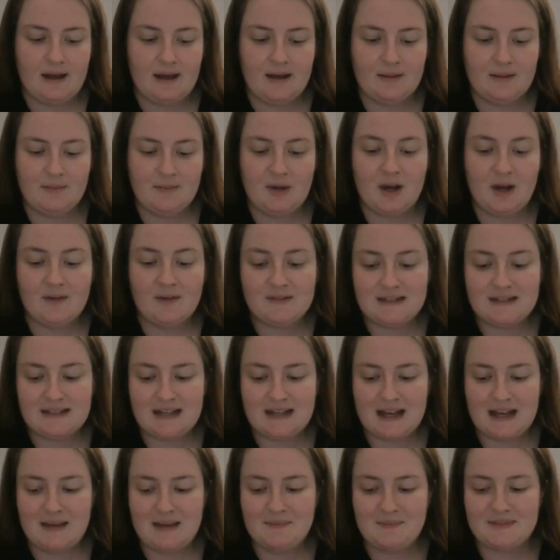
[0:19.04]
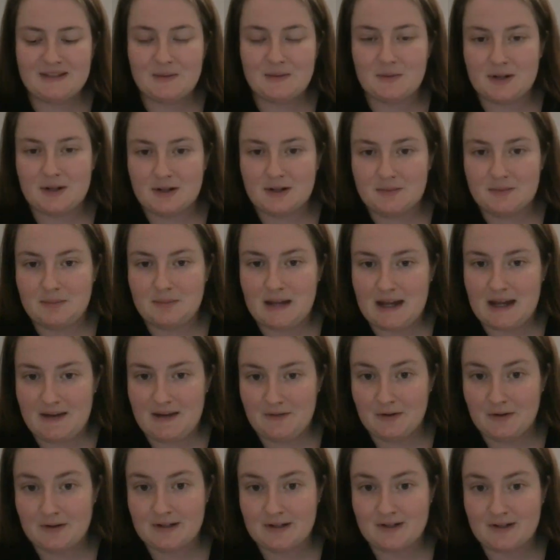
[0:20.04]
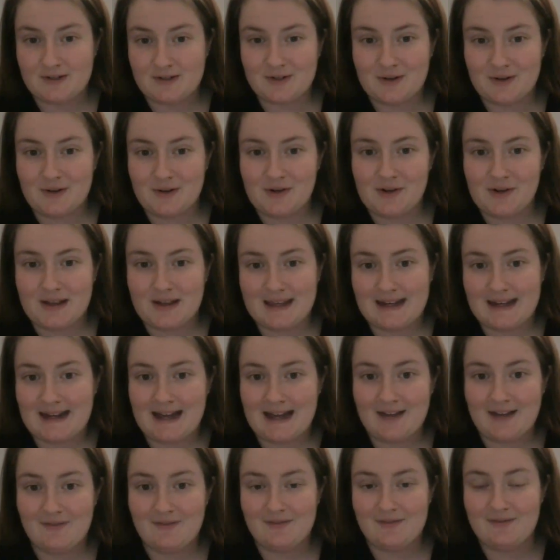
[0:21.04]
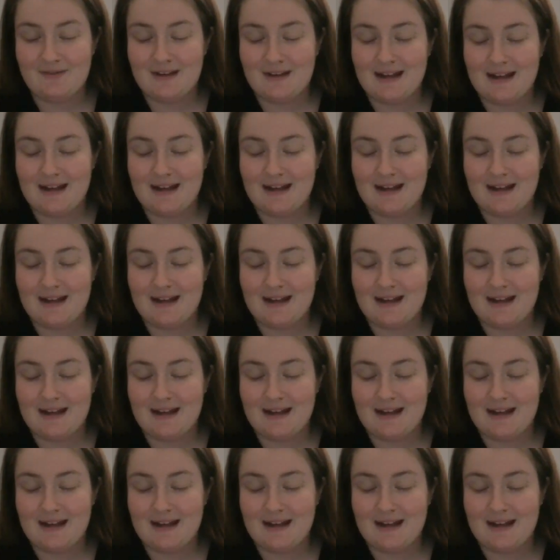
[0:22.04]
Oftentimes the word behavioral control can have